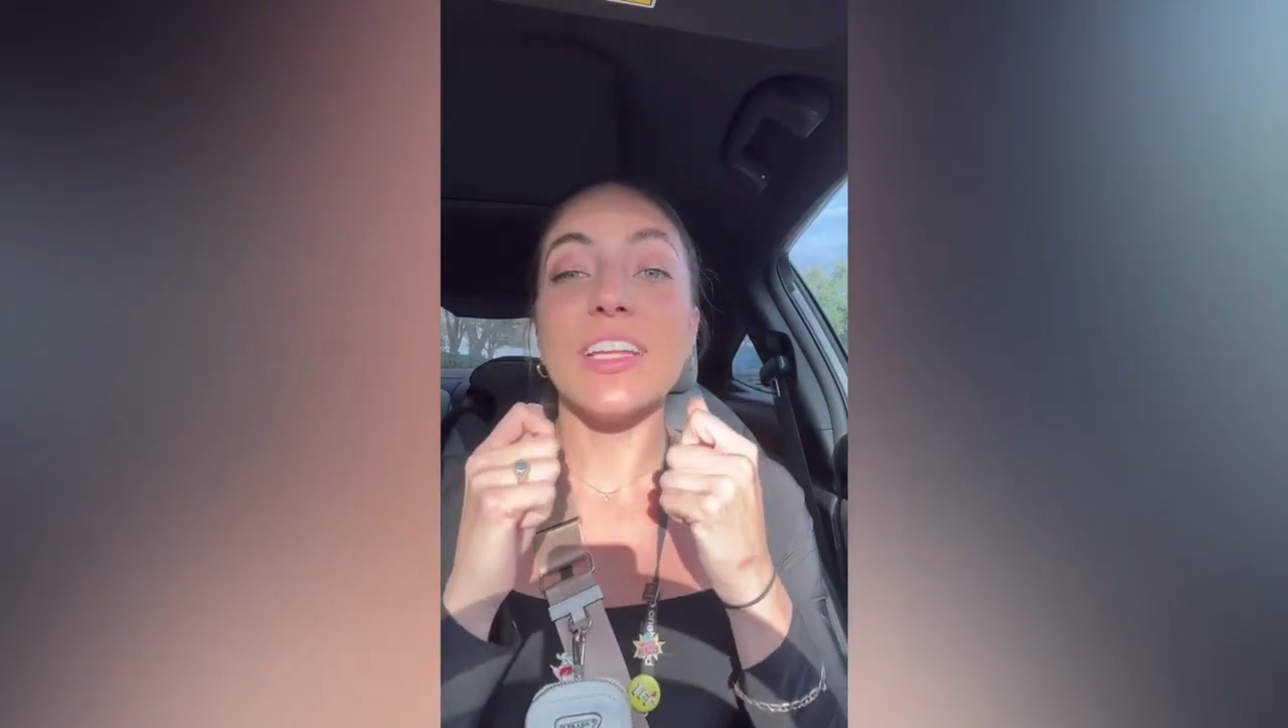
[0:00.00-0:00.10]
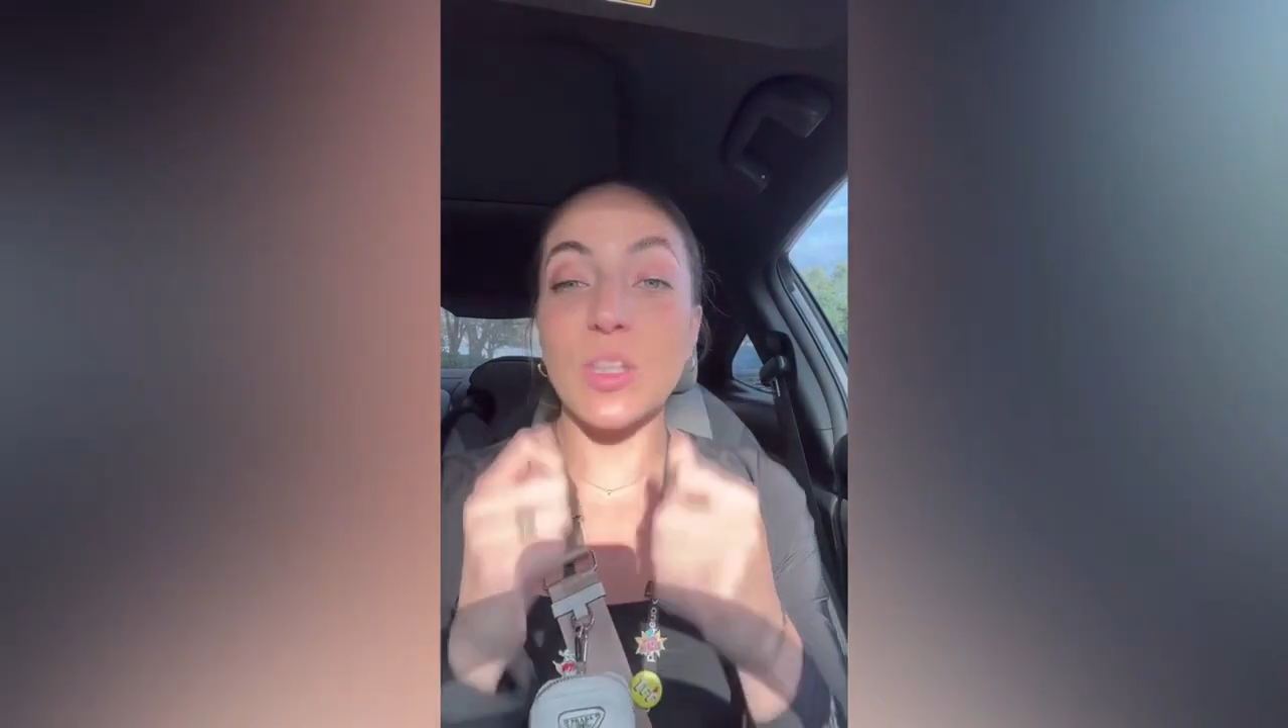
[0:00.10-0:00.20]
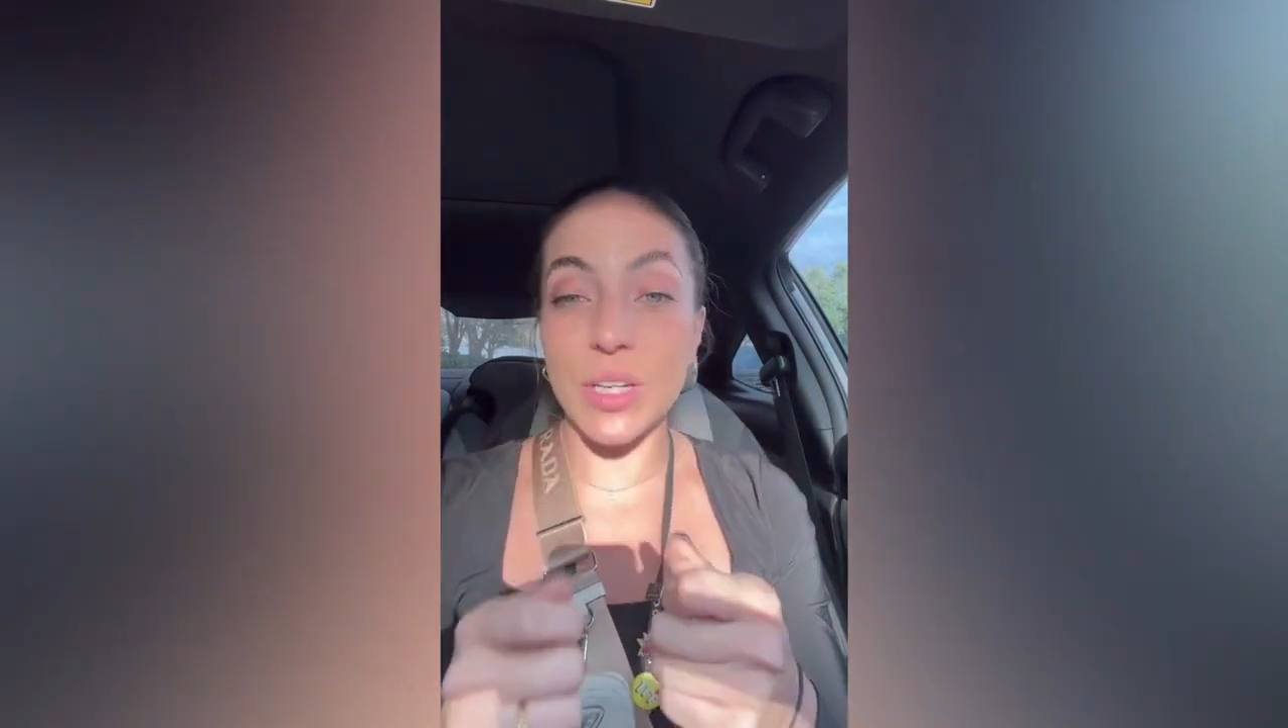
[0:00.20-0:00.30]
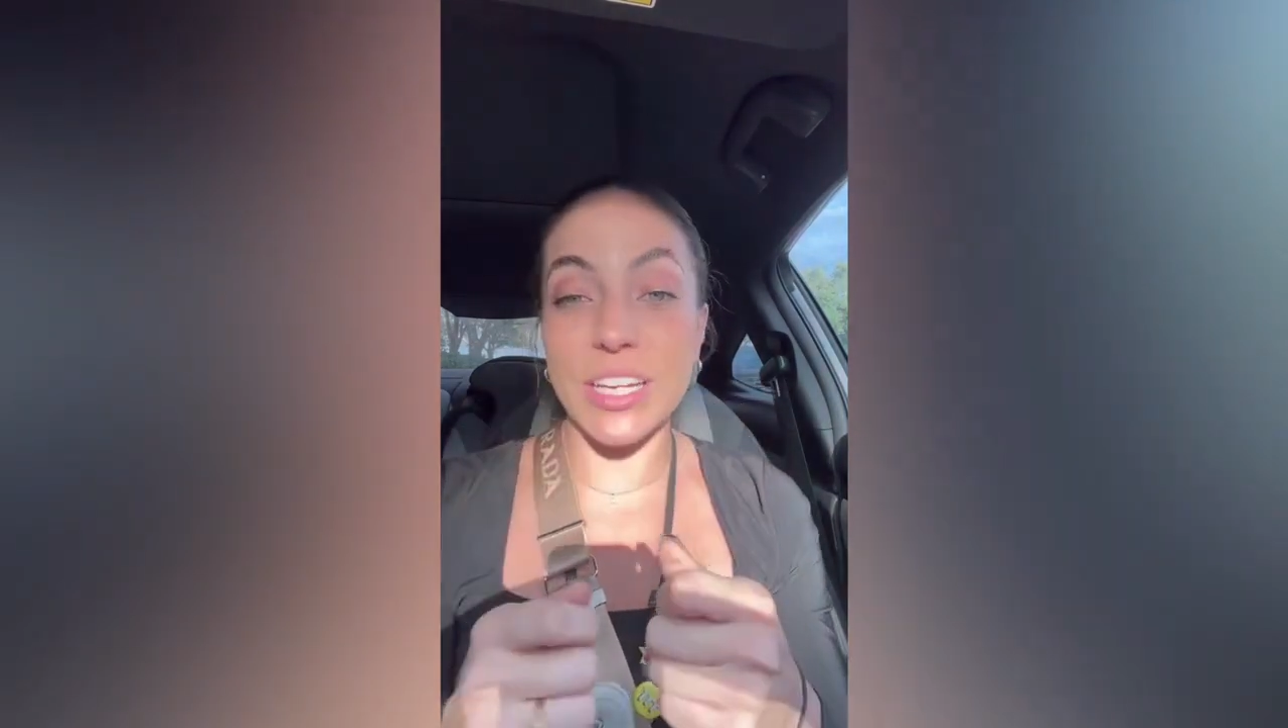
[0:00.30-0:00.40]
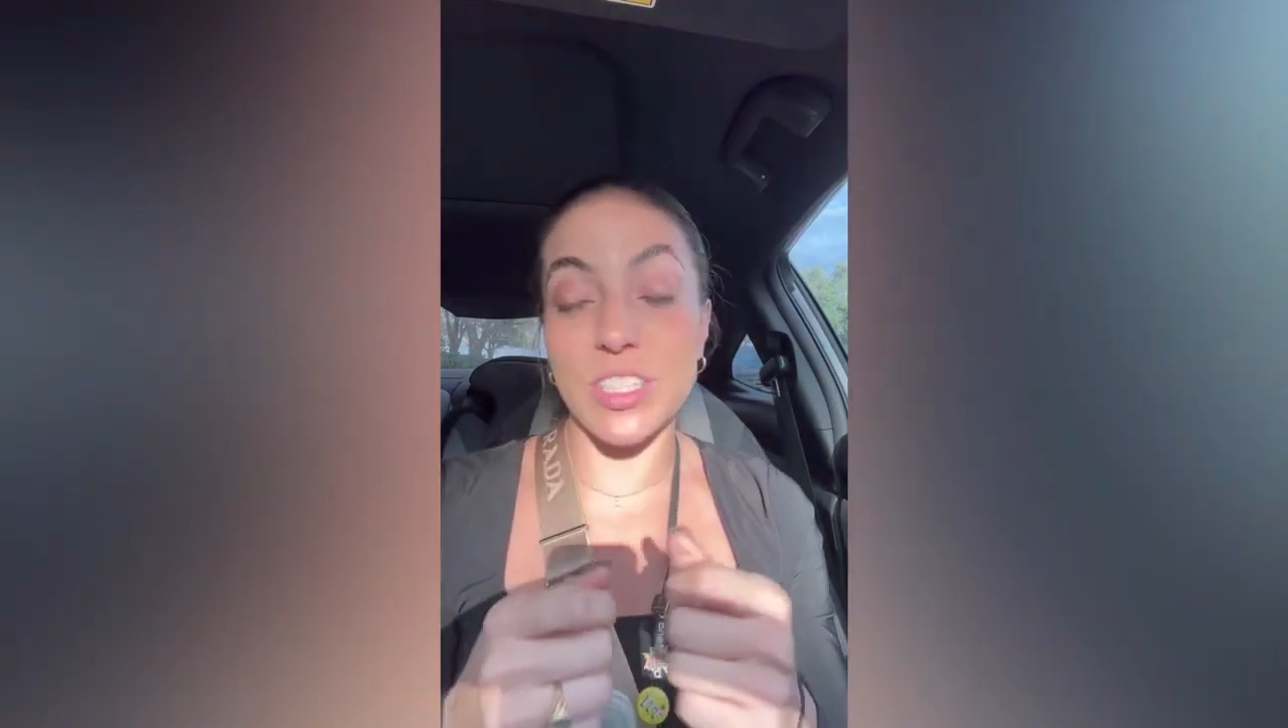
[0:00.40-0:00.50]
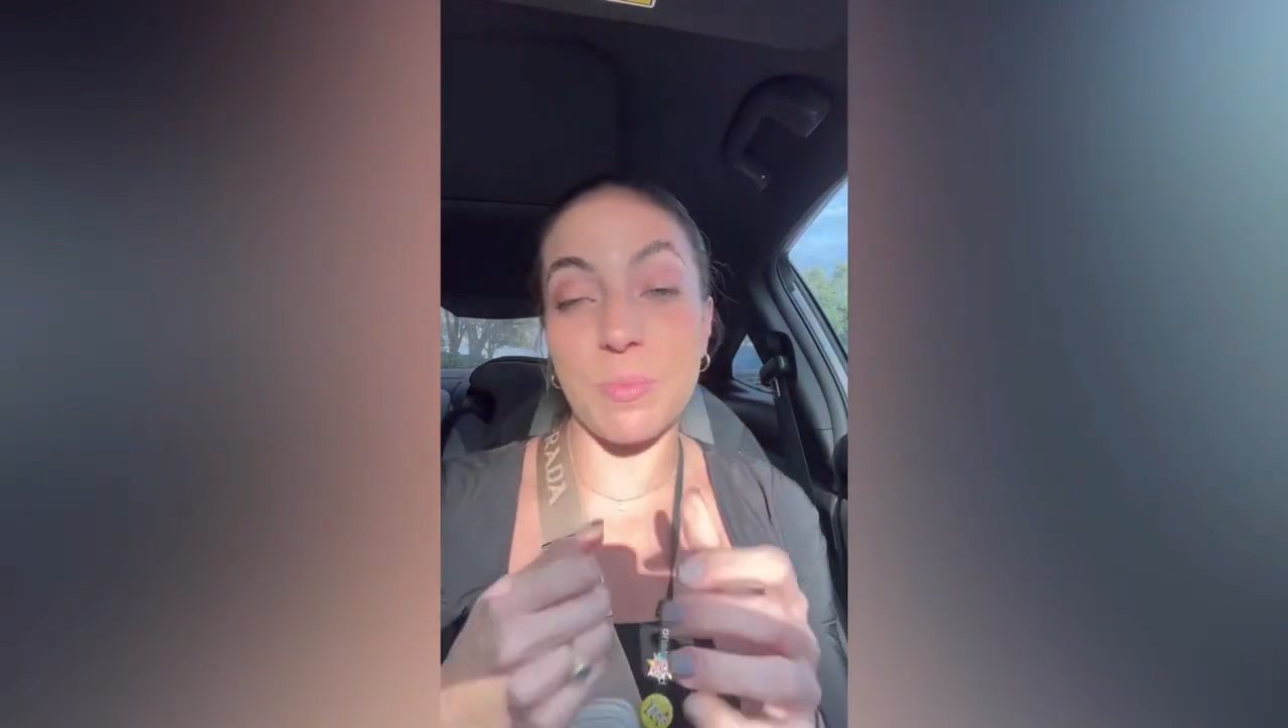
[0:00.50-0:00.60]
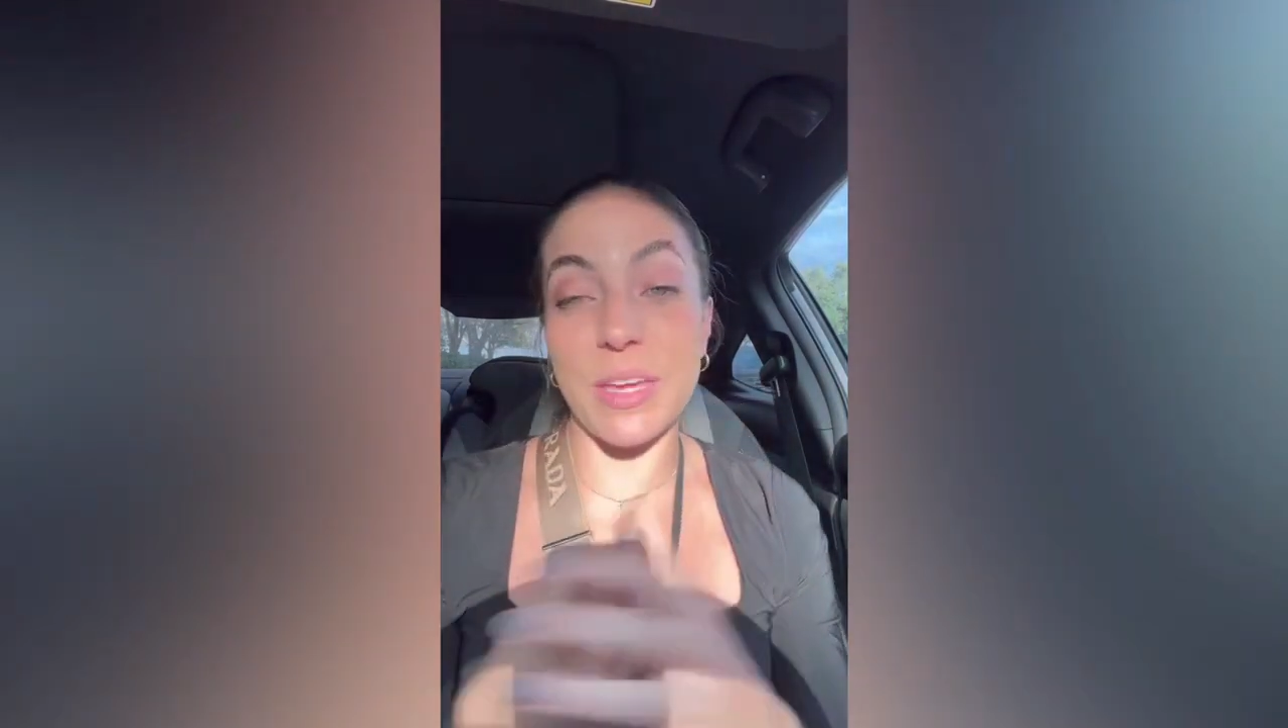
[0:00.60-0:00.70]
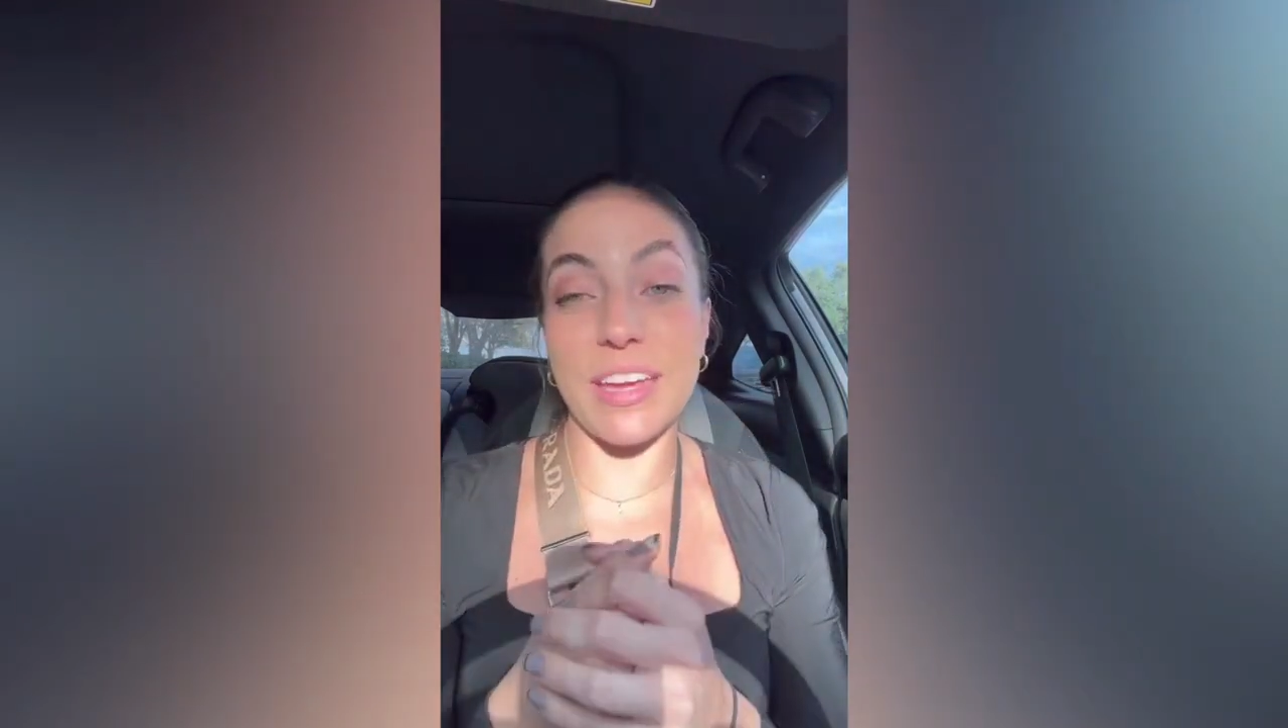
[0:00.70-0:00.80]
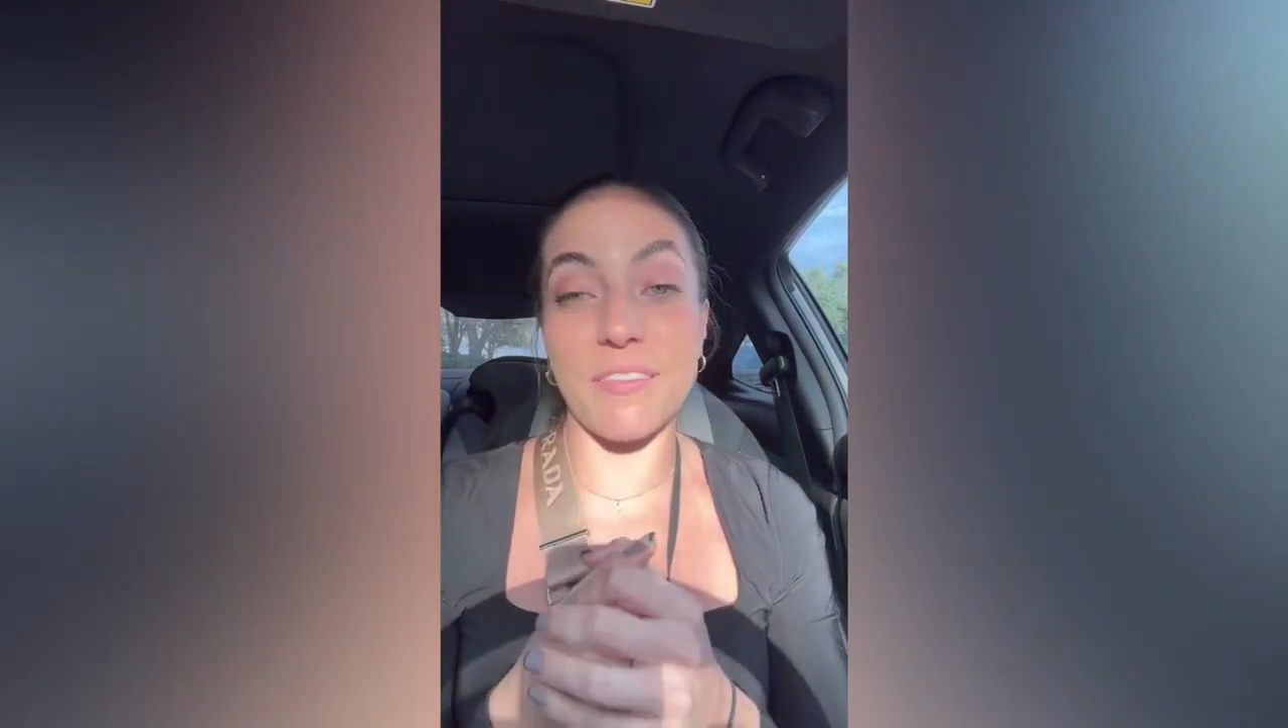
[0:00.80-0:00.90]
looking to be